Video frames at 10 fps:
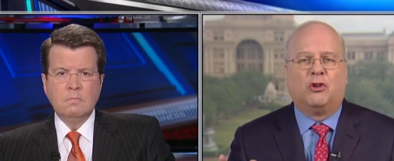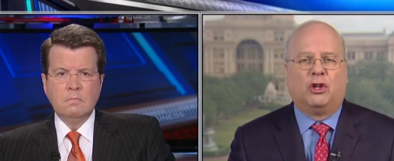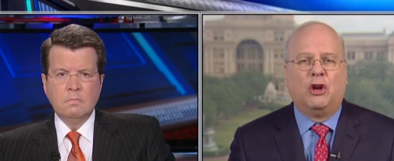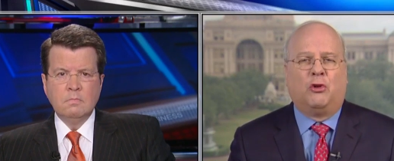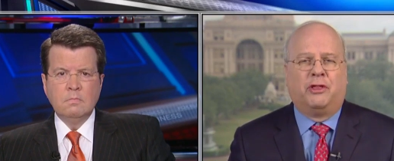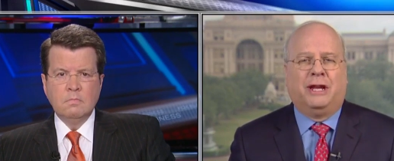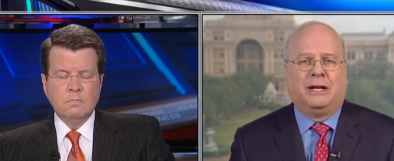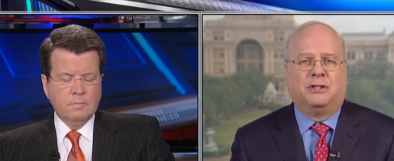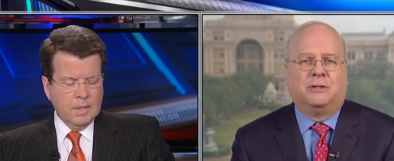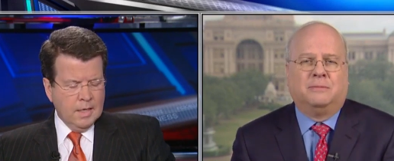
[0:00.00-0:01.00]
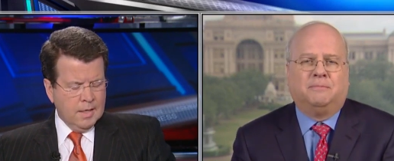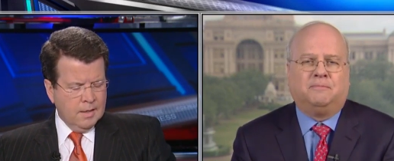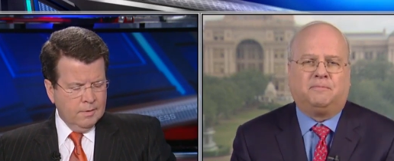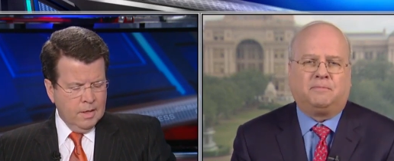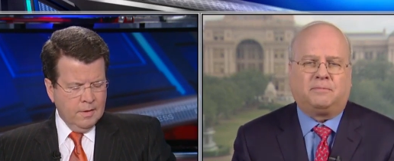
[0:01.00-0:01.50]
Speaker 1: are little things.
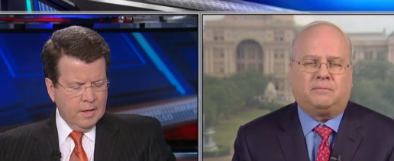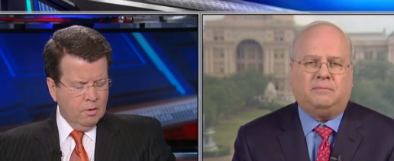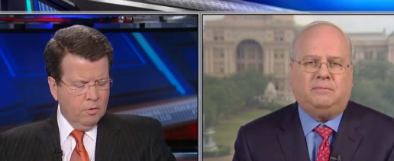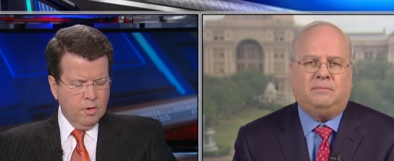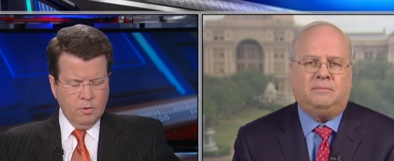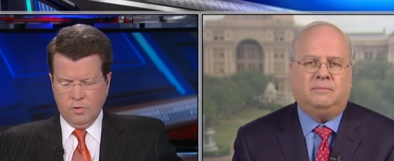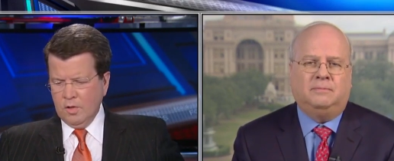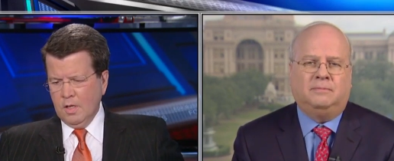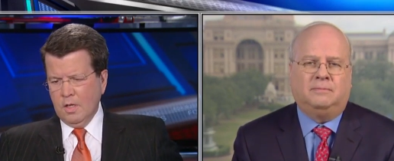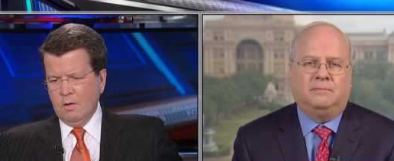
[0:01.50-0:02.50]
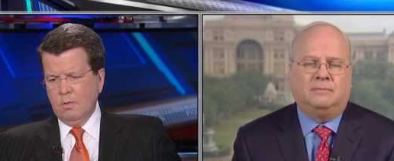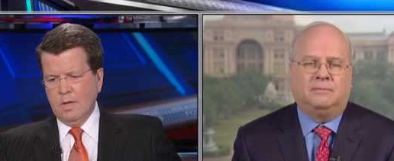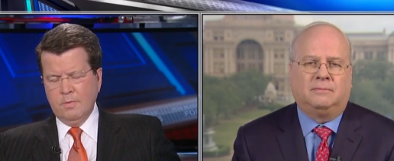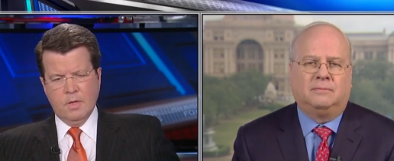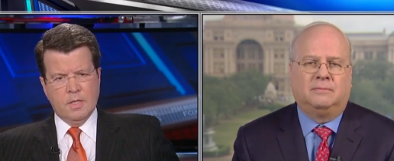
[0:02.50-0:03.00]
Speaker 2: Yeah, you know, that old notion, you know,
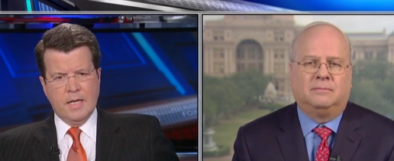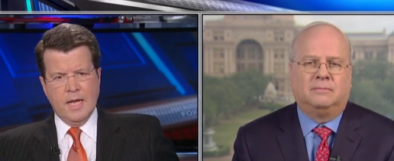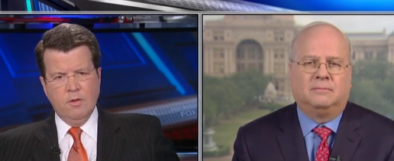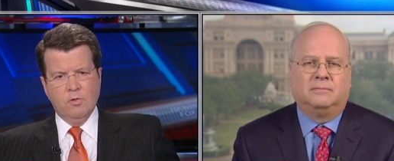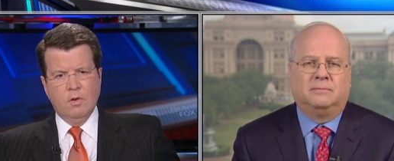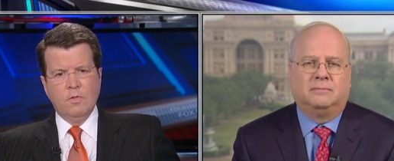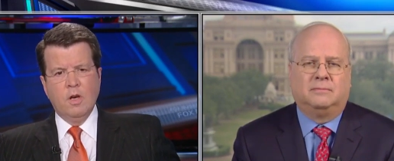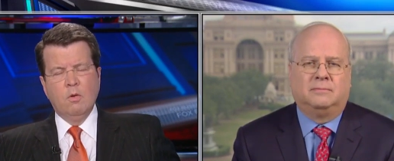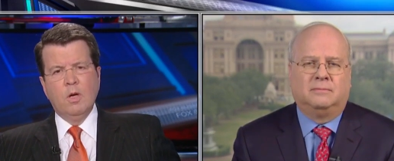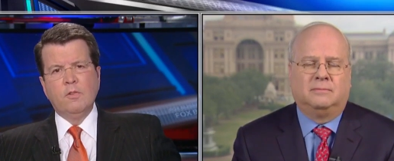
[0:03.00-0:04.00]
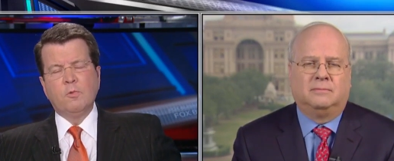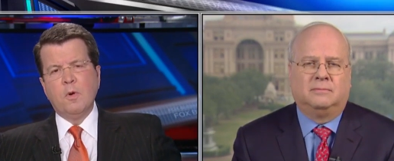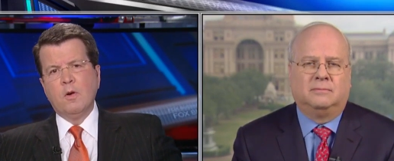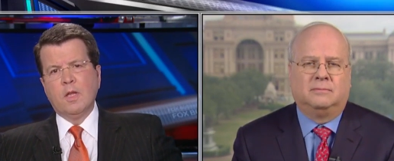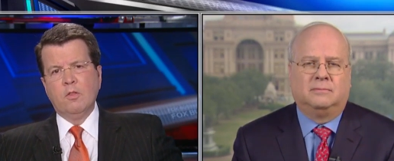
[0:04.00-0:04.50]
uh, the, the danger of no
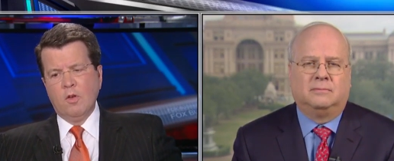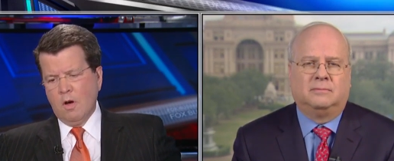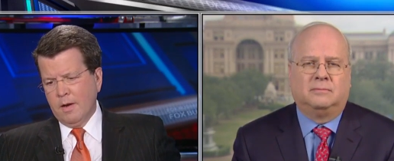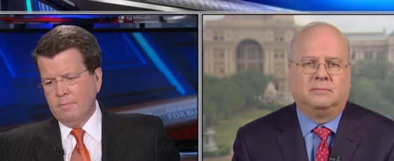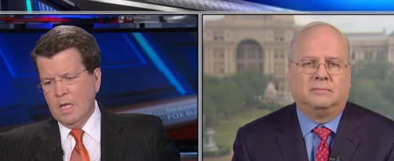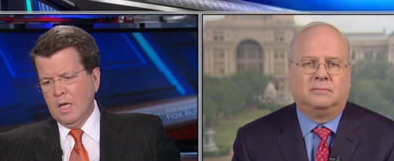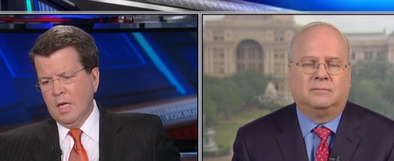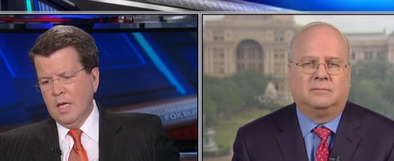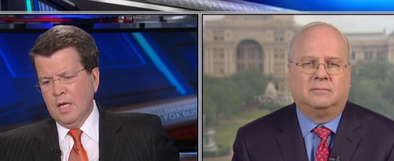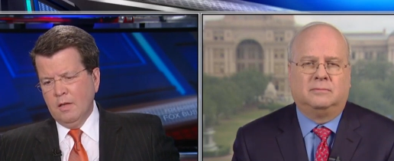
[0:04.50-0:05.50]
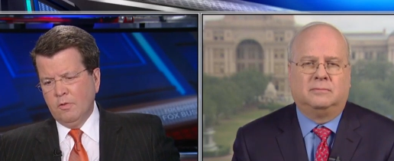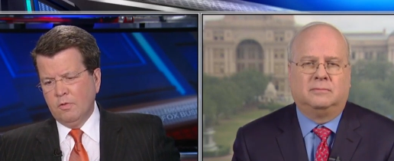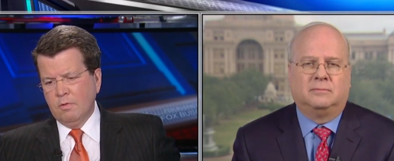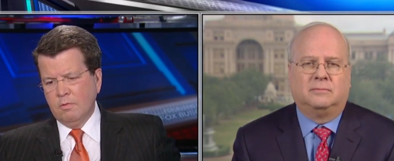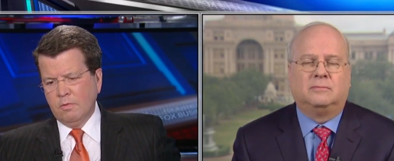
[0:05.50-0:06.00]
unspoken thought
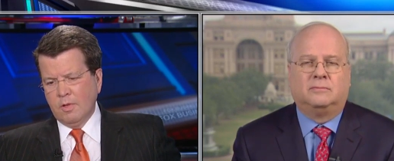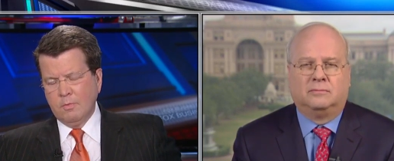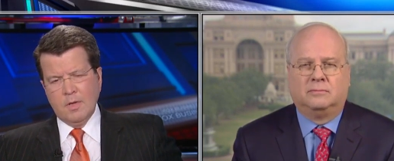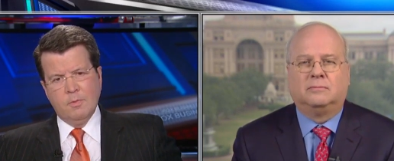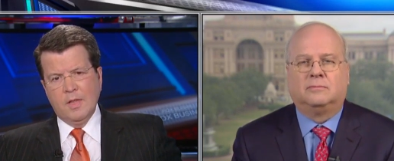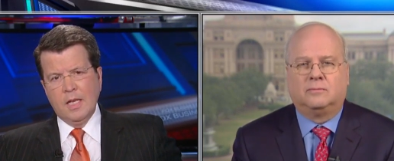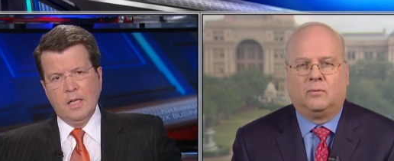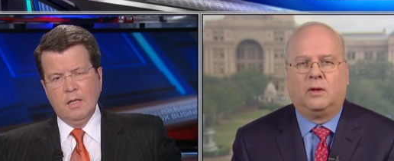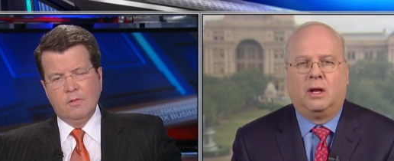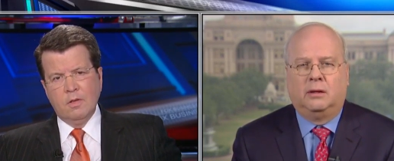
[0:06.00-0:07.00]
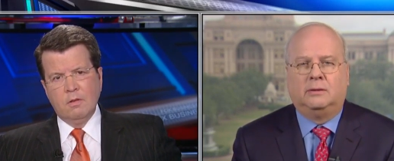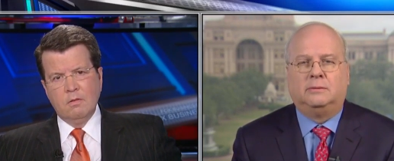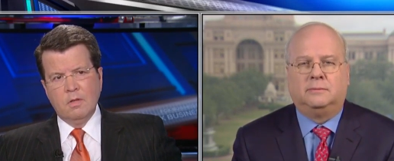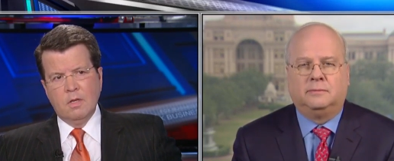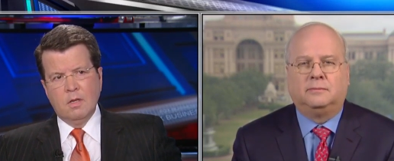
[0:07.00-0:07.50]
is sometimes they lead to
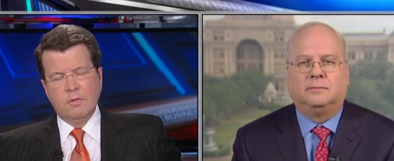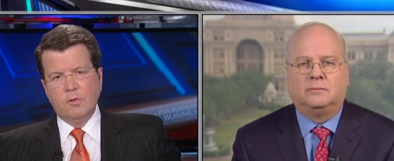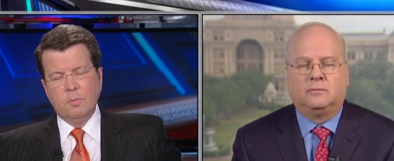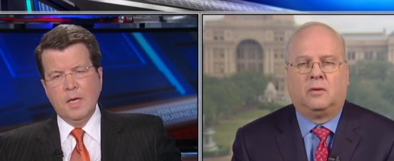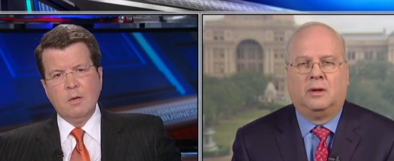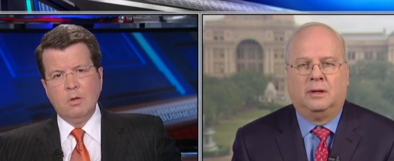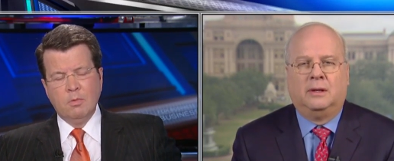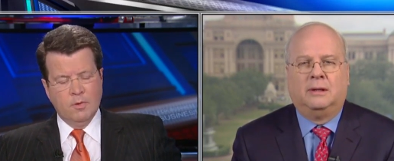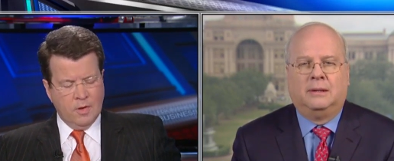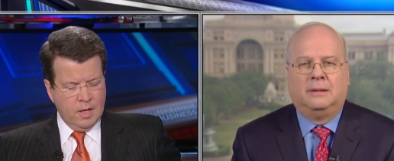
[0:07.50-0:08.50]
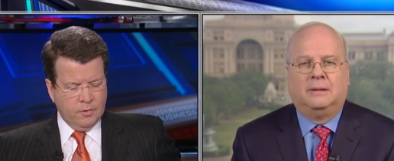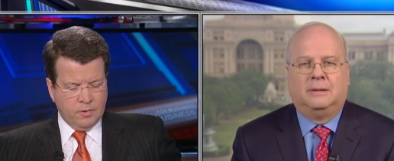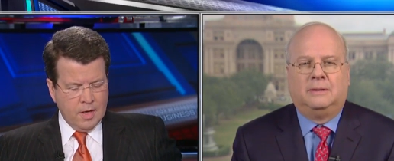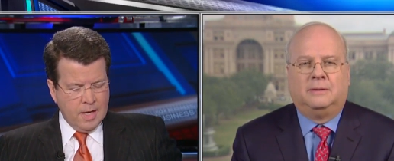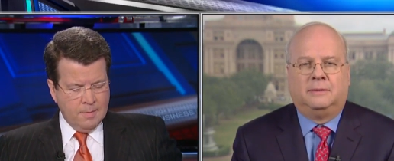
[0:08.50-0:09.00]
uh, unspeakable
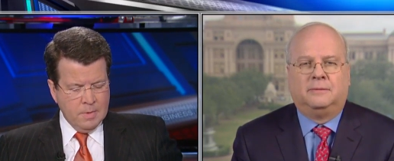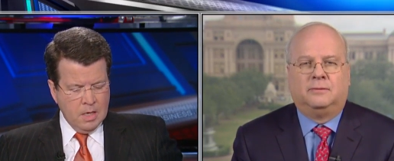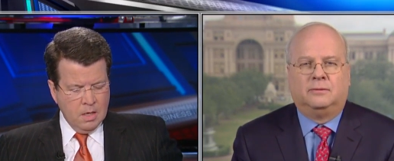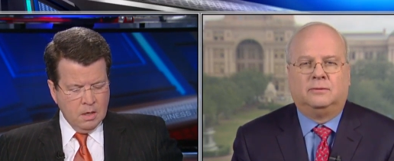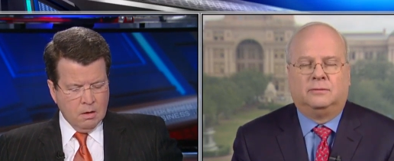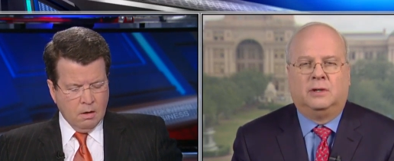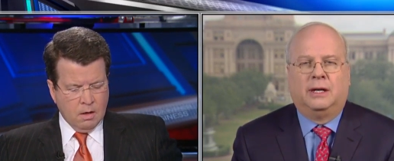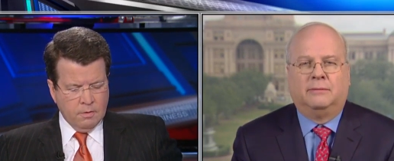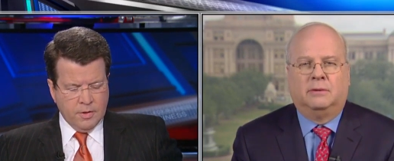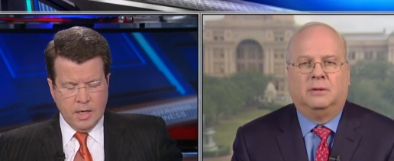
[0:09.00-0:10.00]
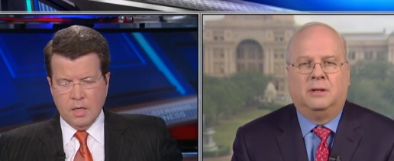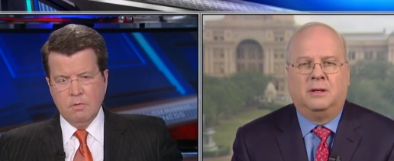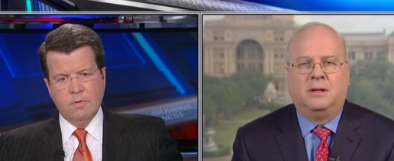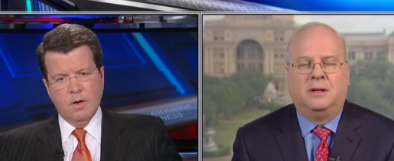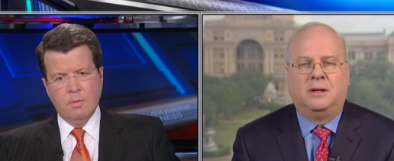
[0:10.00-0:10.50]
results. Uh, Karl, thank you
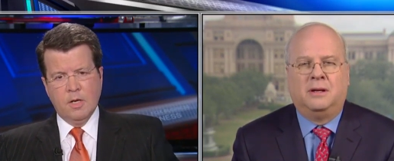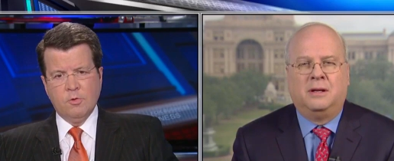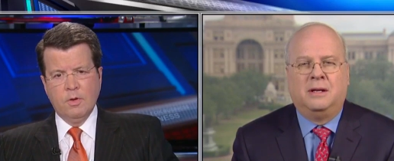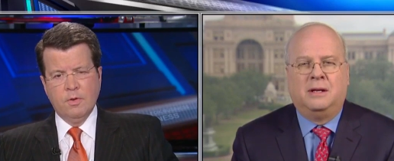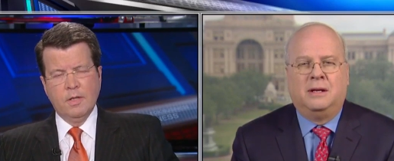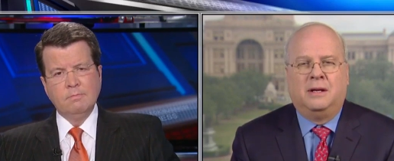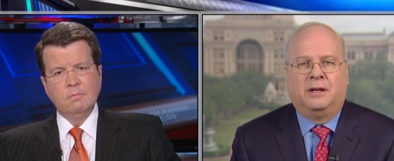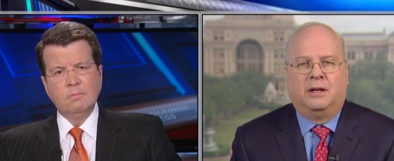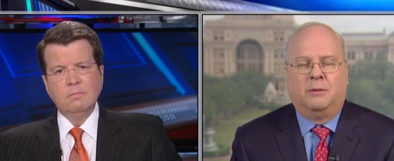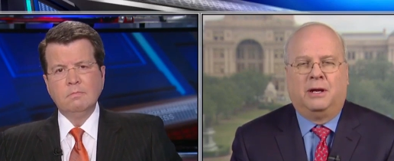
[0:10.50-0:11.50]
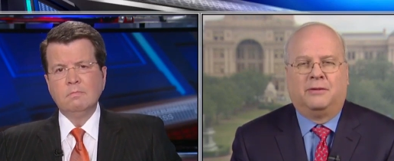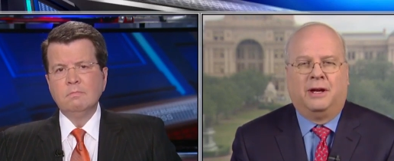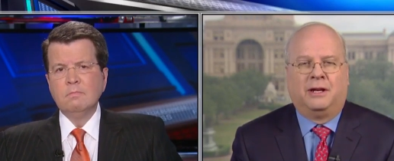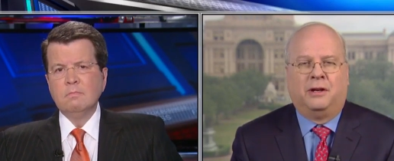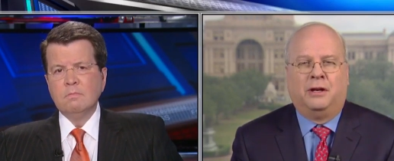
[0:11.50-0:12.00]
very much, my friend.
Speaker 1: You bet.
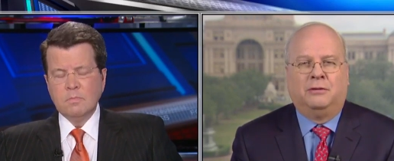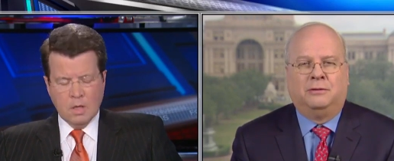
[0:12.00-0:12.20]
Thank you, Neil.